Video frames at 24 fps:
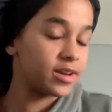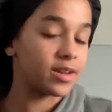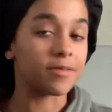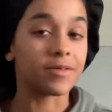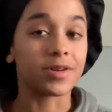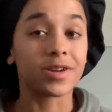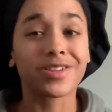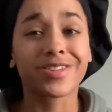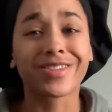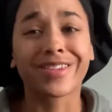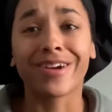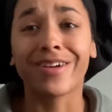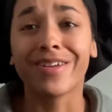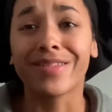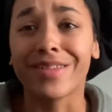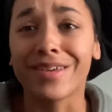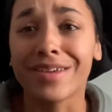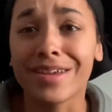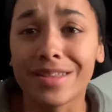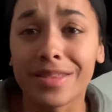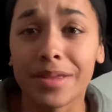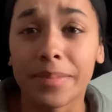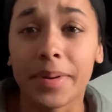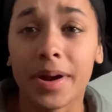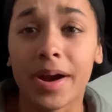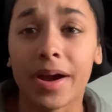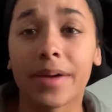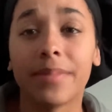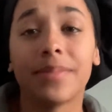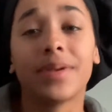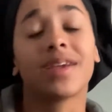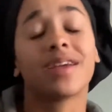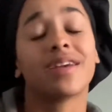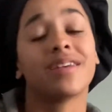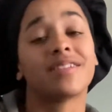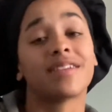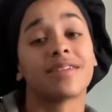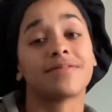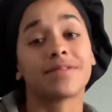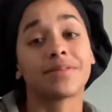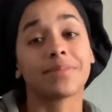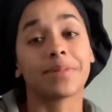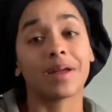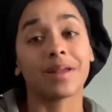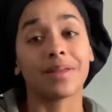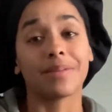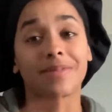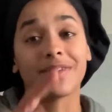I want to start looking the part because
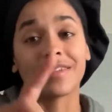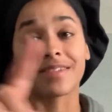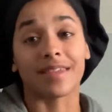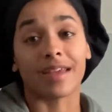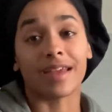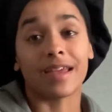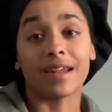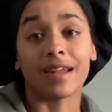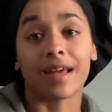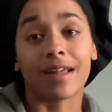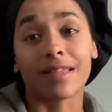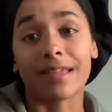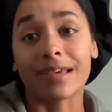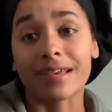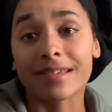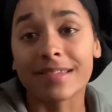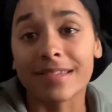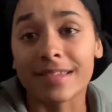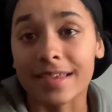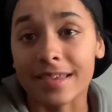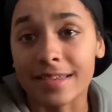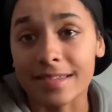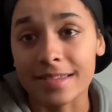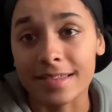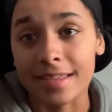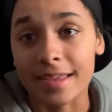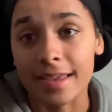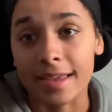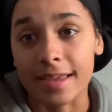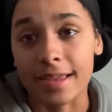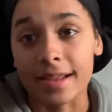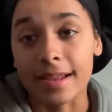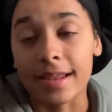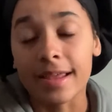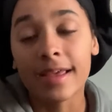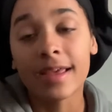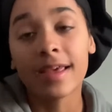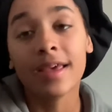everybody be saying I look 16.